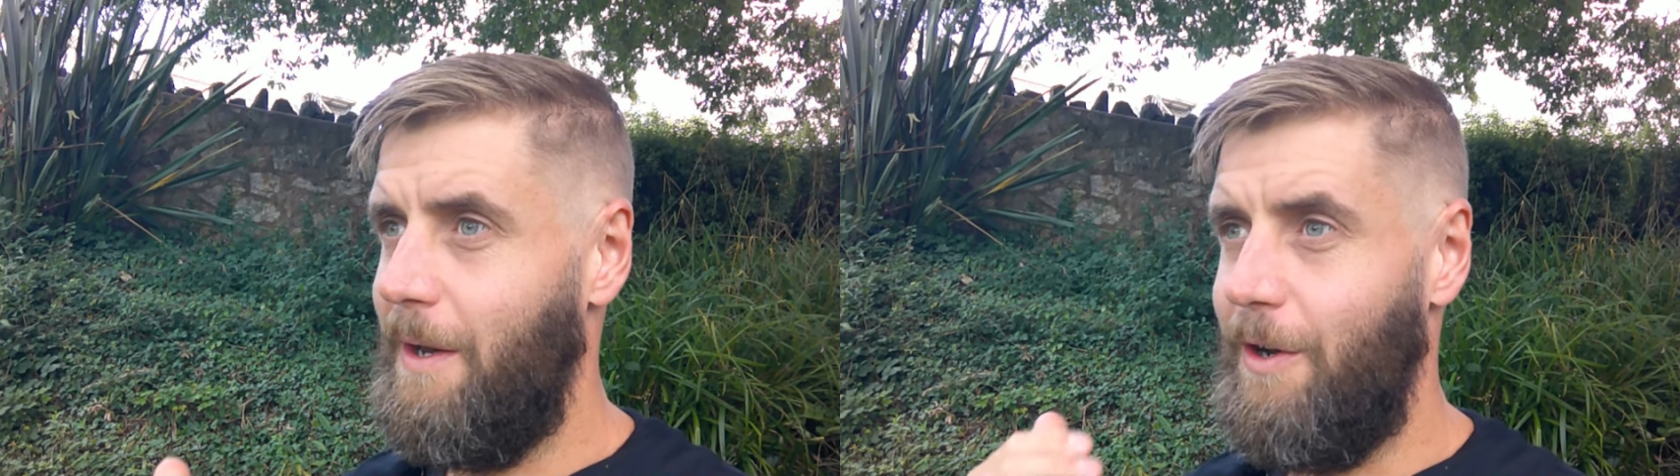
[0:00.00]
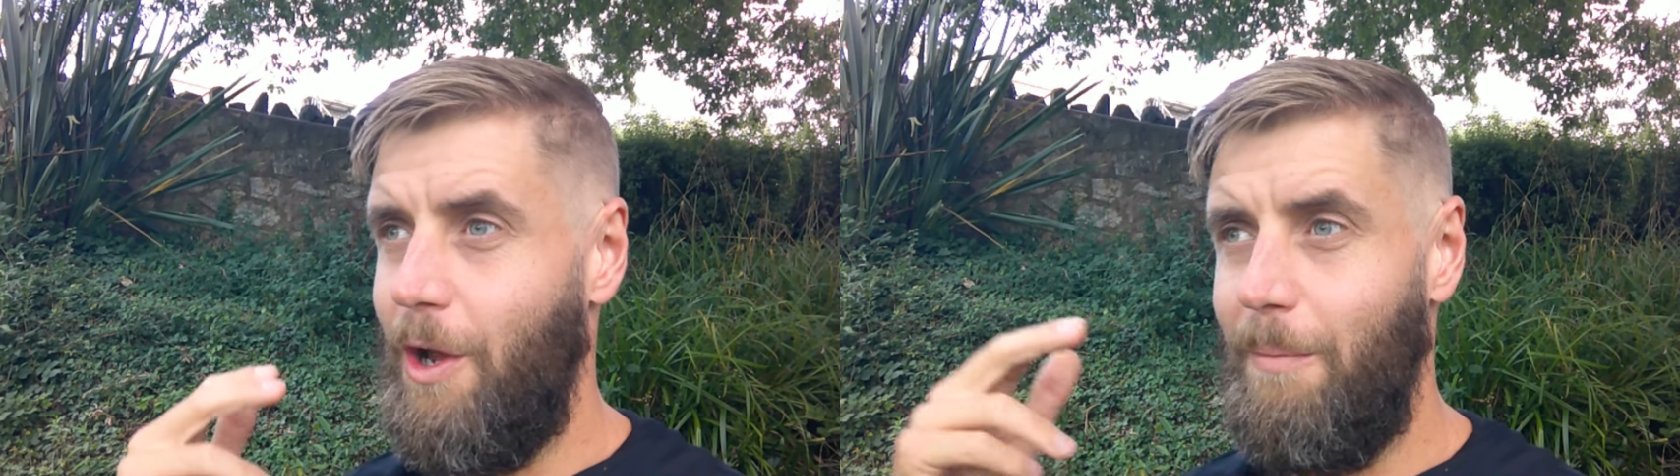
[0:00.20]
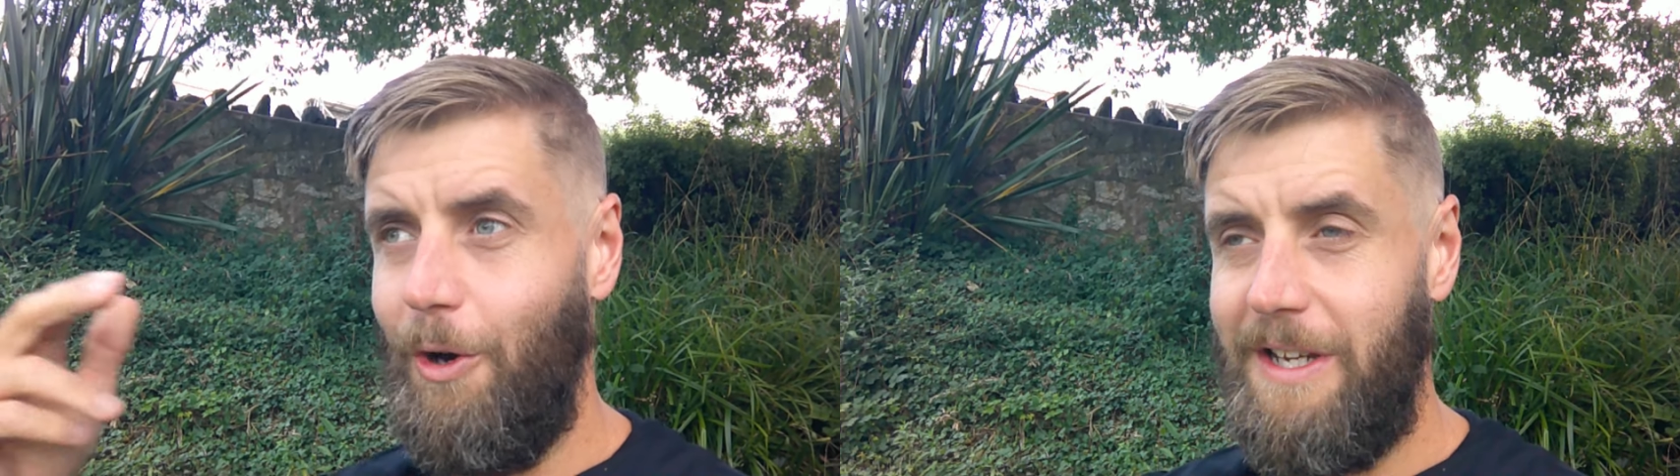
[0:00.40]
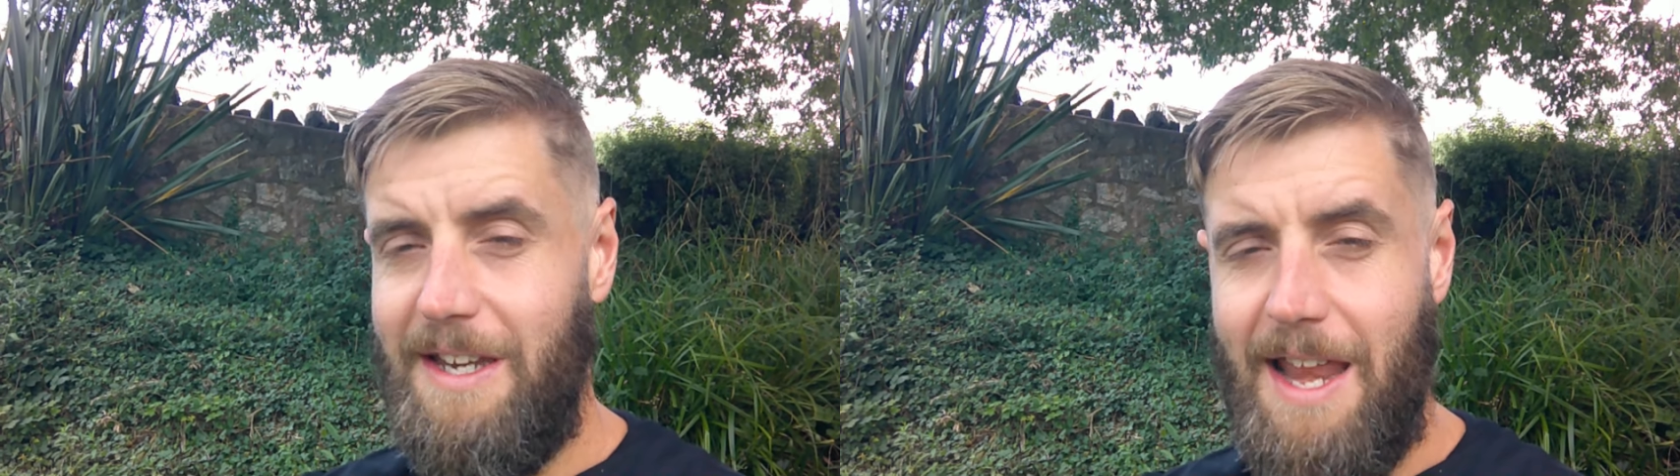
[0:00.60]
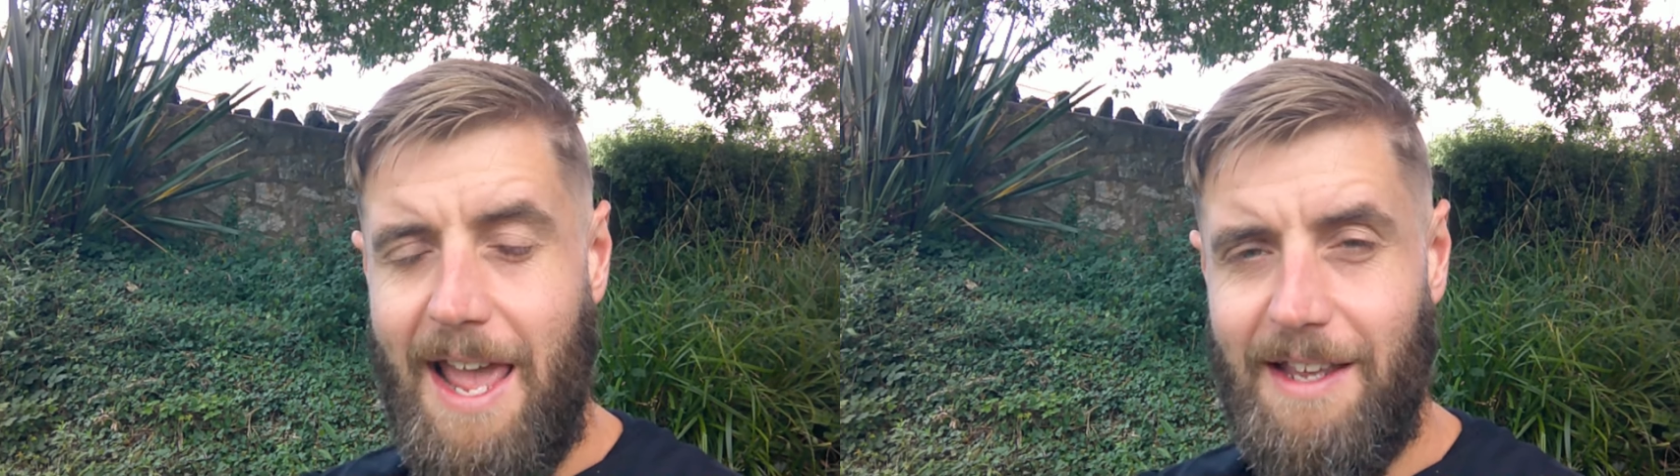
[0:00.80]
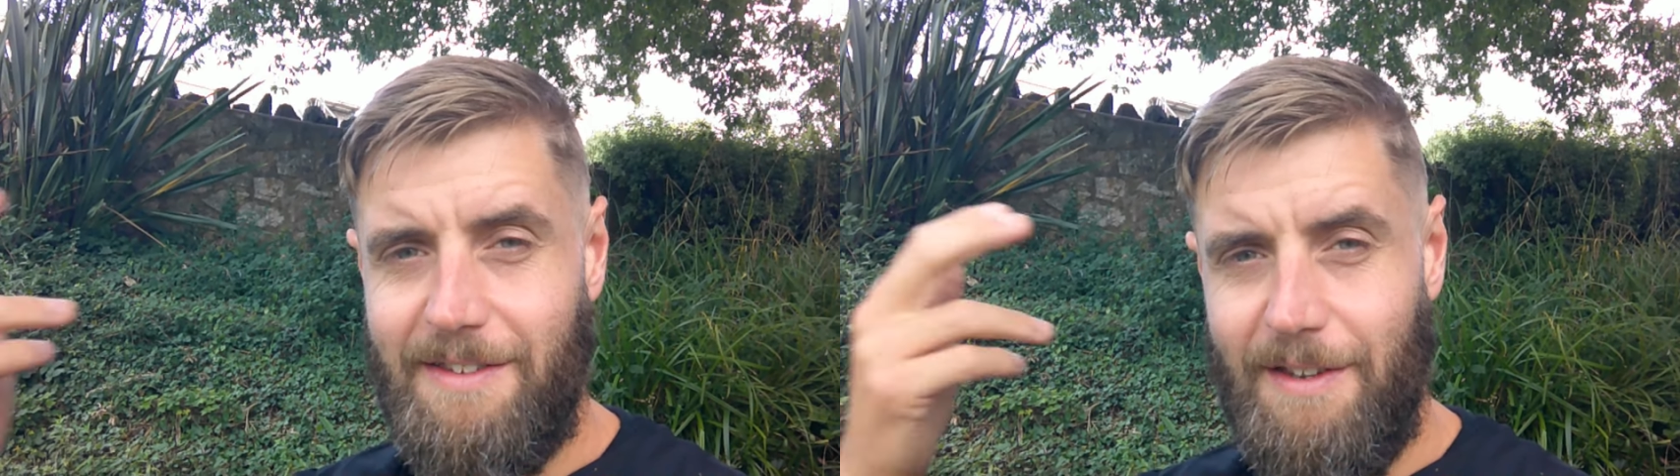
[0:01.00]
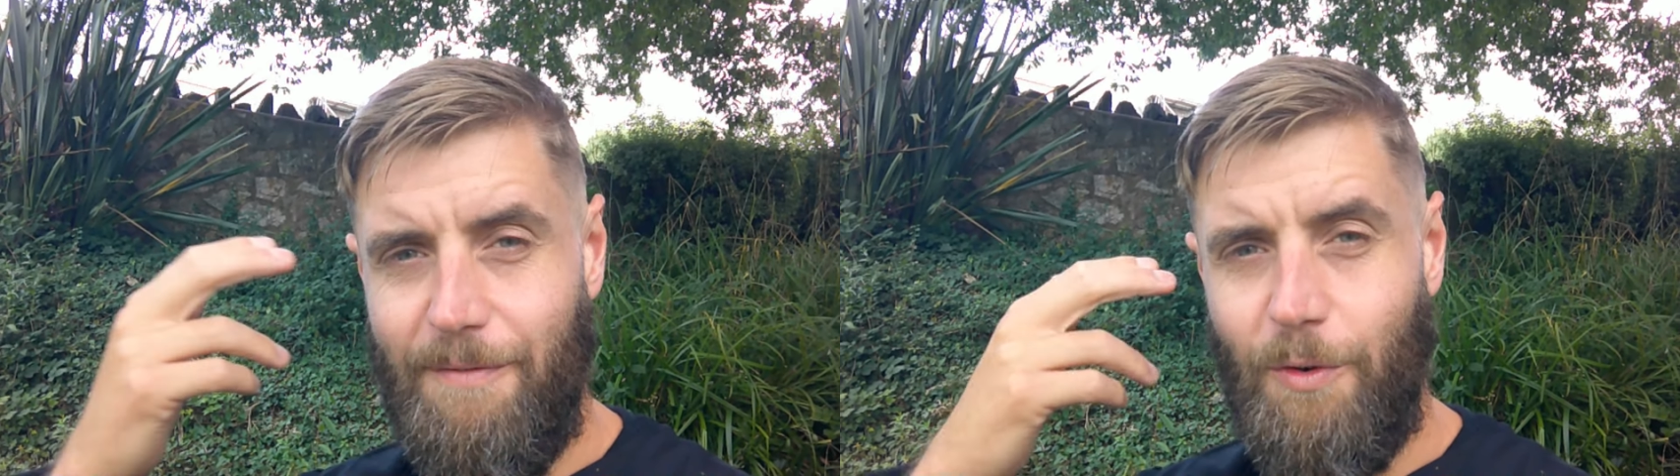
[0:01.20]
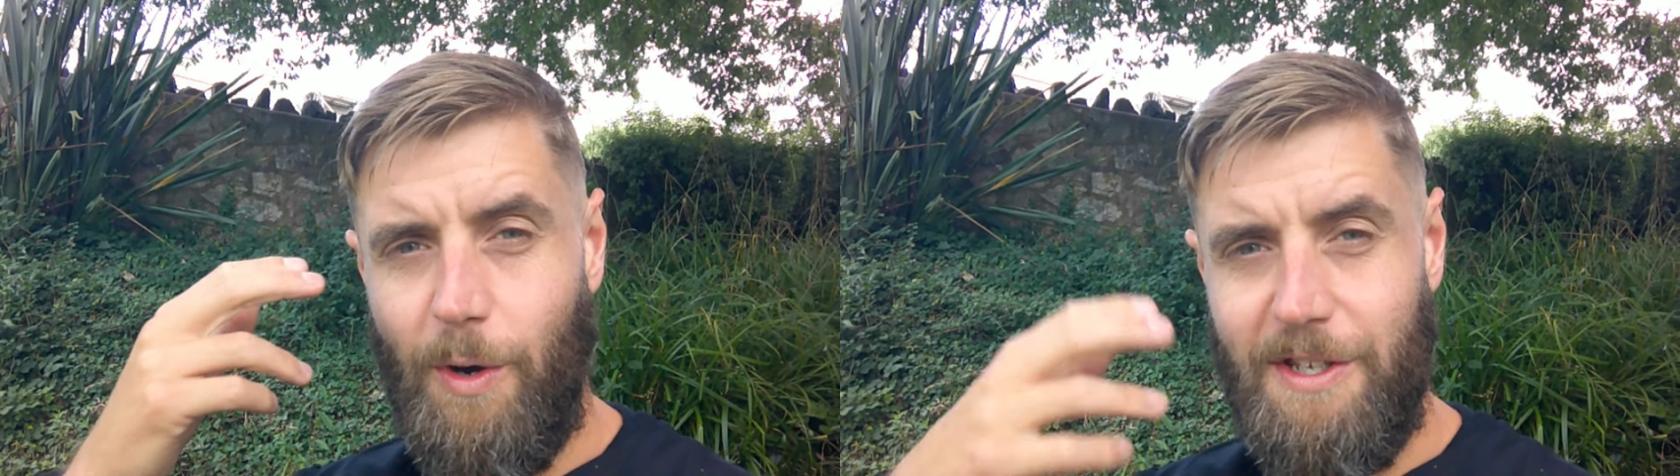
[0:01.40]
no more negative
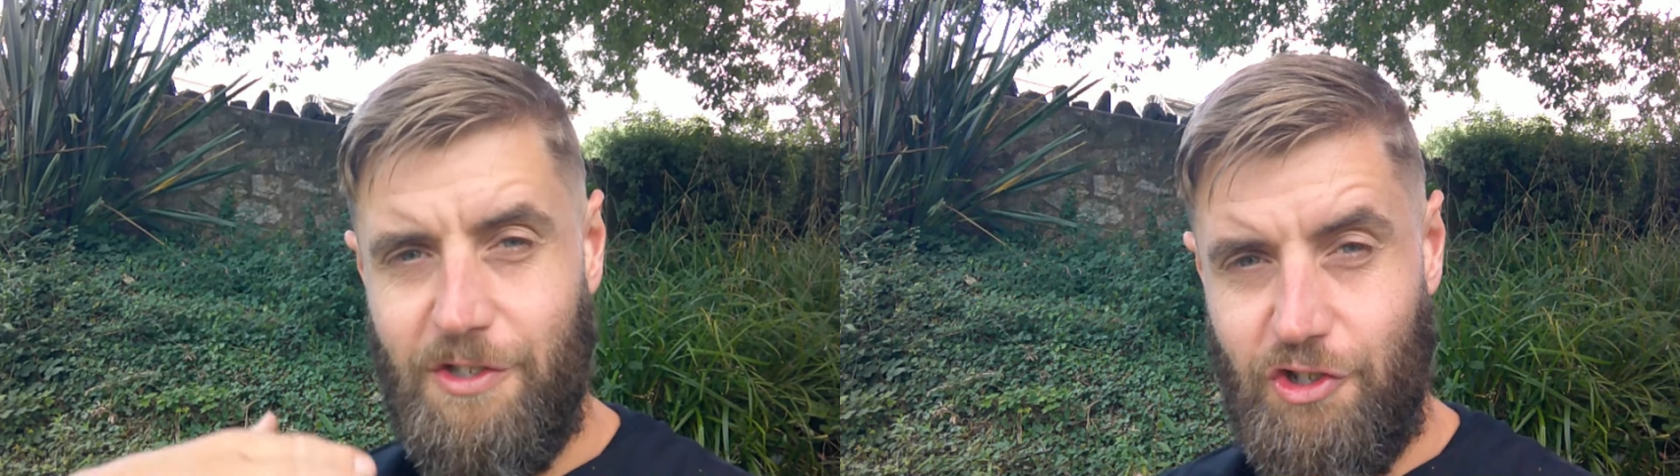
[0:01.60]
voice